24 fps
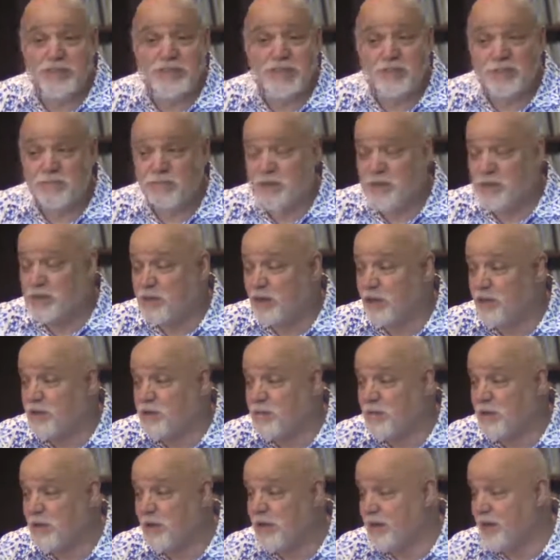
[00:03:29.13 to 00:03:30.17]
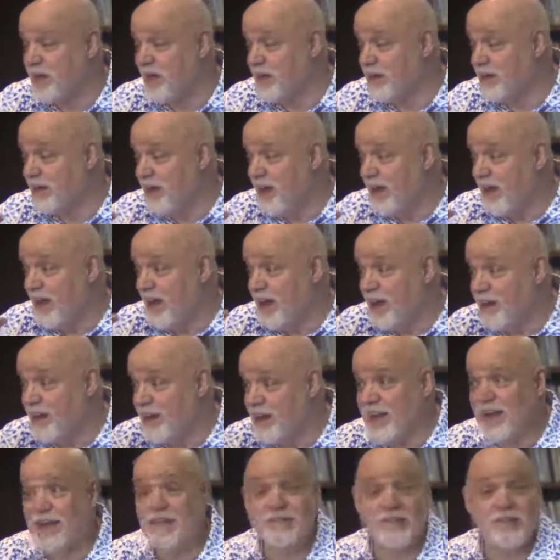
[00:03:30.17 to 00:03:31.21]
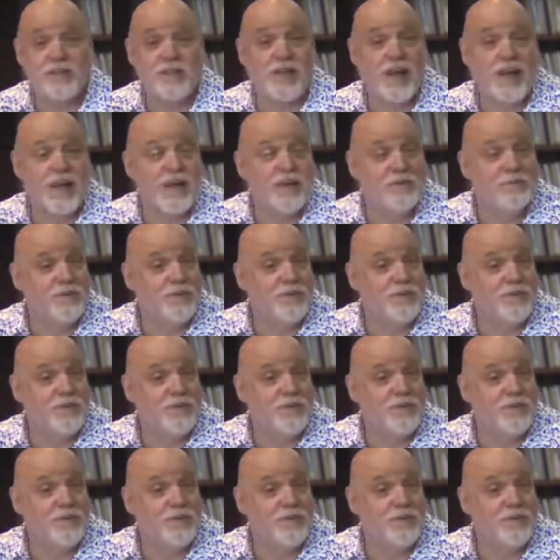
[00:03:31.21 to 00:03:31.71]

They spent all the money on lifestyle,